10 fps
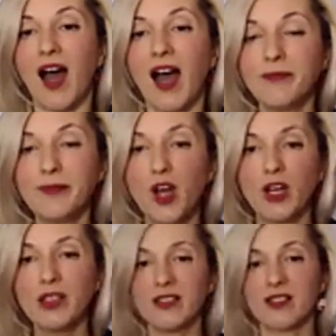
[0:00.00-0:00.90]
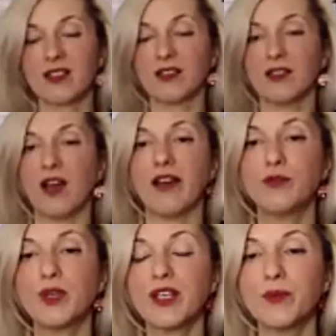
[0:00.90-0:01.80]
I've noticed, I've
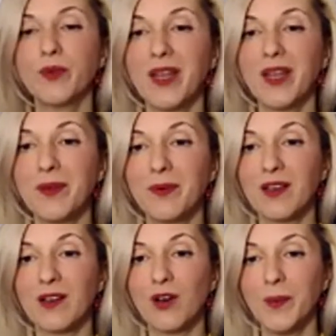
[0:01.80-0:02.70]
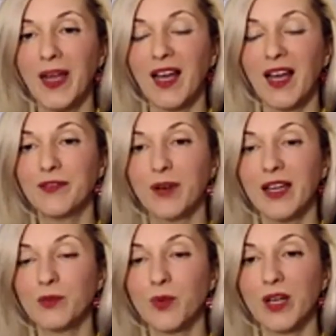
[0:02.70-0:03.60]
worked with many people along my life,
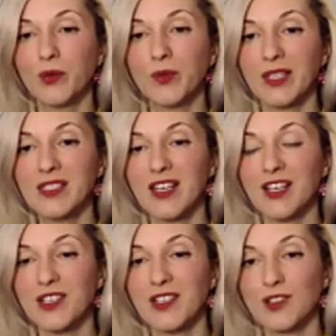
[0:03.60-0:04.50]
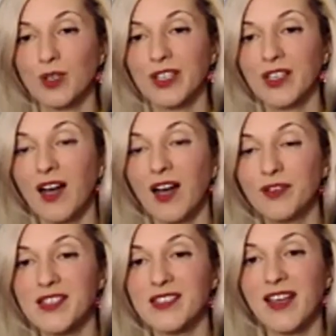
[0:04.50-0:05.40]
right? One-on-one sessions or in
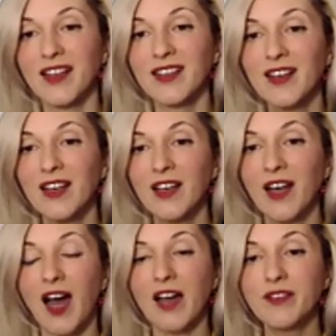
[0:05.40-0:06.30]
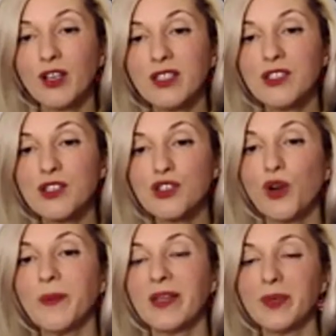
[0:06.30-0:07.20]
conferences. And I've noticed
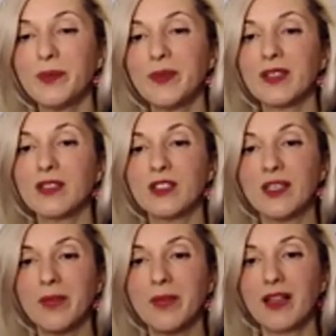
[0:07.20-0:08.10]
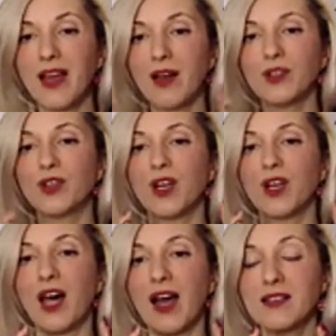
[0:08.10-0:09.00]
so many people dimming down their
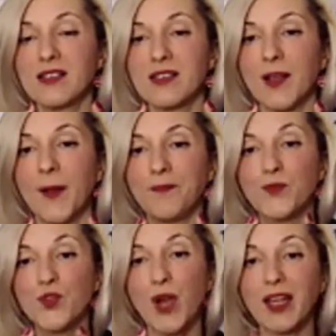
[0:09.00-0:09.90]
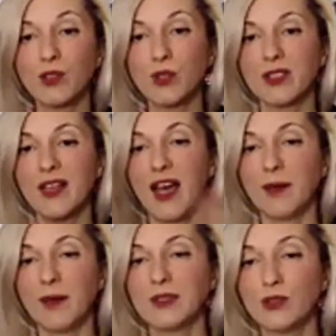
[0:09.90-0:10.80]
lights, trying to
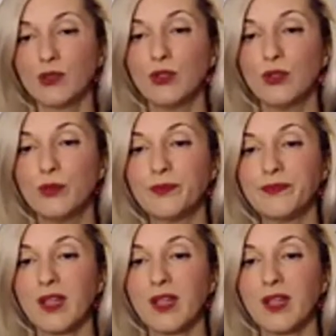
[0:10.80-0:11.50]
adapt to